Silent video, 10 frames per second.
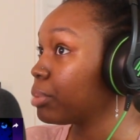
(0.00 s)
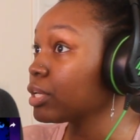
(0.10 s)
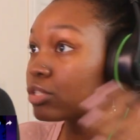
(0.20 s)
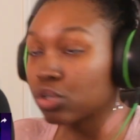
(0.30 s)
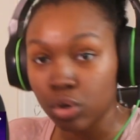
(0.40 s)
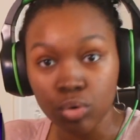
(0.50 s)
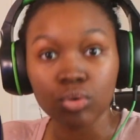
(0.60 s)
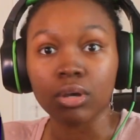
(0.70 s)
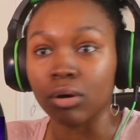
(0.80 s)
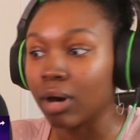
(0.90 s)
But it's
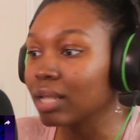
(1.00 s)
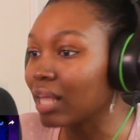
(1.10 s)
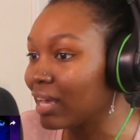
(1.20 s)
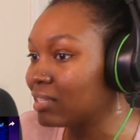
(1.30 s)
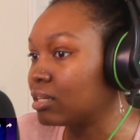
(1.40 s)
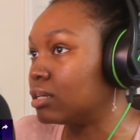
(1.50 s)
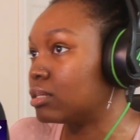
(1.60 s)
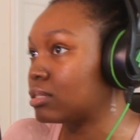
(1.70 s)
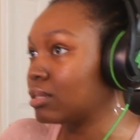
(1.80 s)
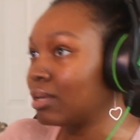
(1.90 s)
cool though. I like
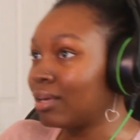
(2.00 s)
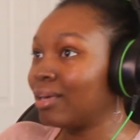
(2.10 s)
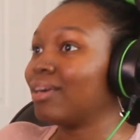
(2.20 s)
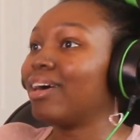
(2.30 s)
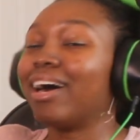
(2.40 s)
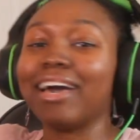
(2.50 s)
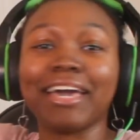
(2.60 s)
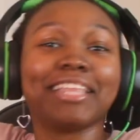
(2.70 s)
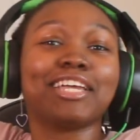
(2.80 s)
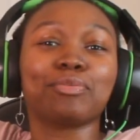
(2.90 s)
this. I
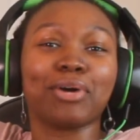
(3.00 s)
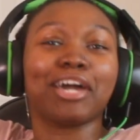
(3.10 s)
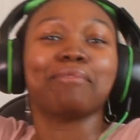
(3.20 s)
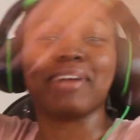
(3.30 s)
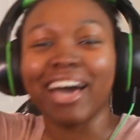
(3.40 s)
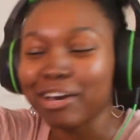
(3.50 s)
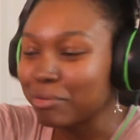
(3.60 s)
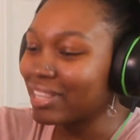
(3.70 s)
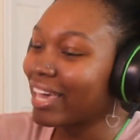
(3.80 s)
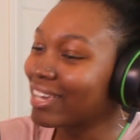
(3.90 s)
ain't had nothing
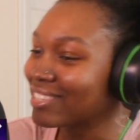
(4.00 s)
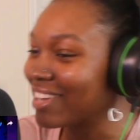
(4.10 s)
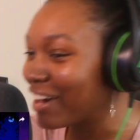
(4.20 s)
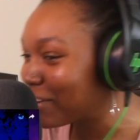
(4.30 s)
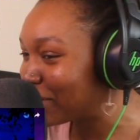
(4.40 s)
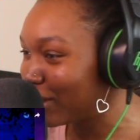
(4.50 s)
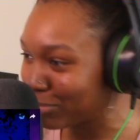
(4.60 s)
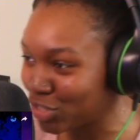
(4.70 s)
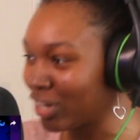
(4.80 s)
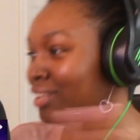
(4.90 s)
to worry about.
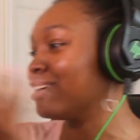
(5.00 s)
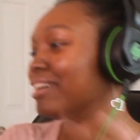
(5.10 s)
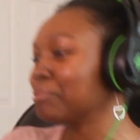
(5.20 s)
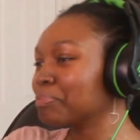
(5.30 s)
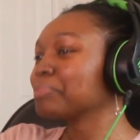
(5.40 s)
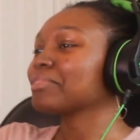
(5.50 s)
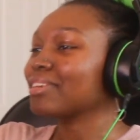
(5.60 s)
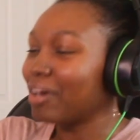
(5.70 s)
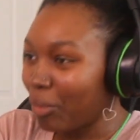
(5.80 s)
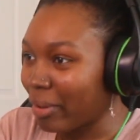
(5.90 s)
I can relax now. I'm chilling.
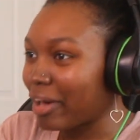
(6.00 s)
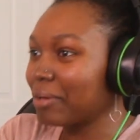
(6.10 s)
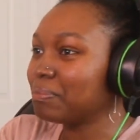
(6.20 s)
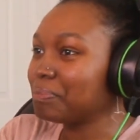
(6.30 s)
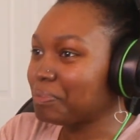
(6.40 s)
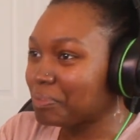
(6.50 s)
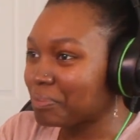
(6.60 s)
Okay.